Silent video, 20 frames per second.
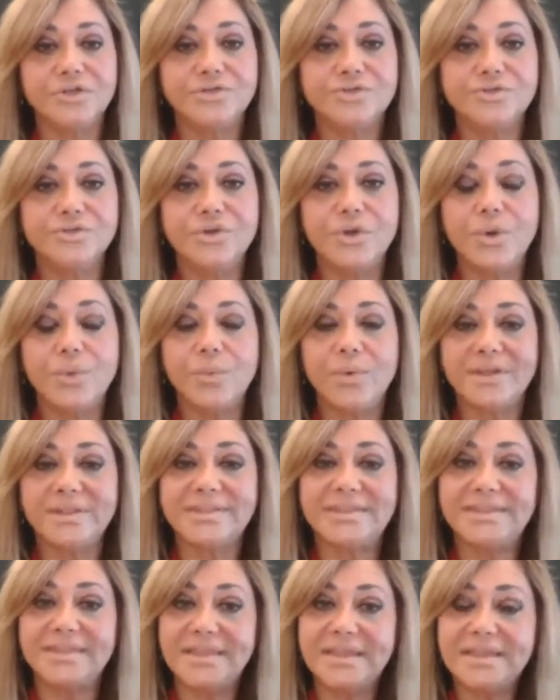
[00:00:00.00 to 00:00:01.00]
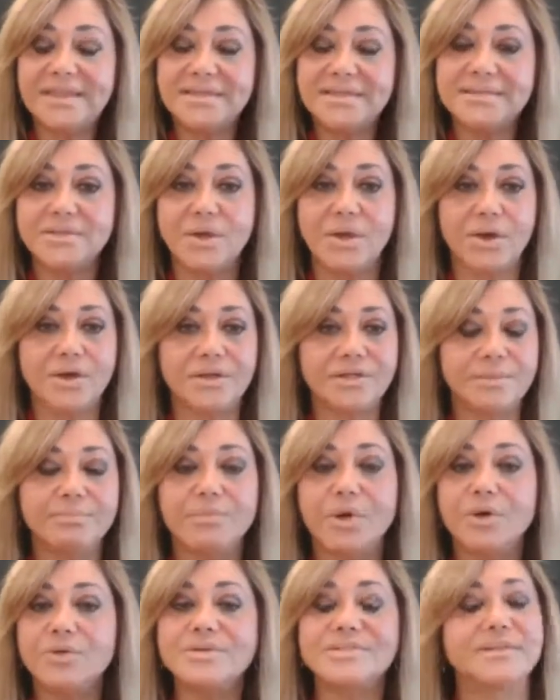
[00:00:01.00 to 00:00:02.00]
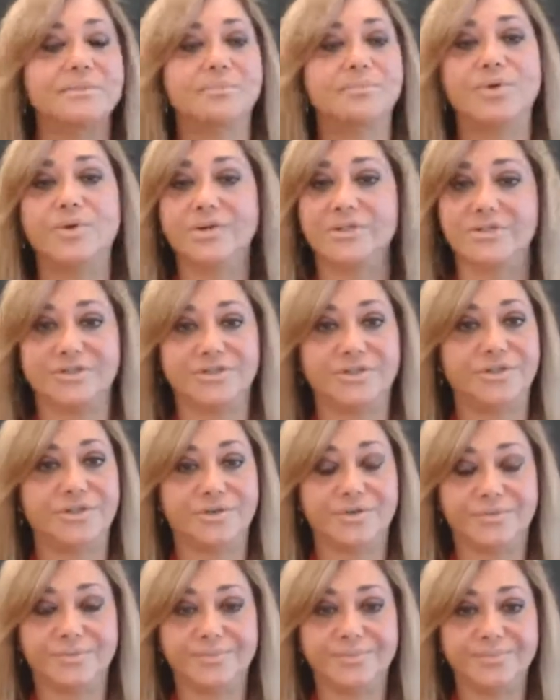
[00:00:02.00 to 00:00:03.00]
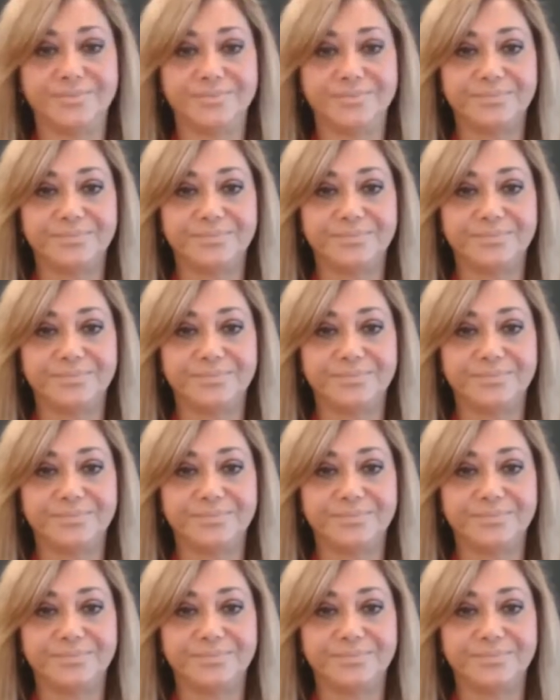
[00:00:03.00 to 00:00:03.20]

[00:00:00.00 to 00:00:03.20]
to know what things are the most important to you.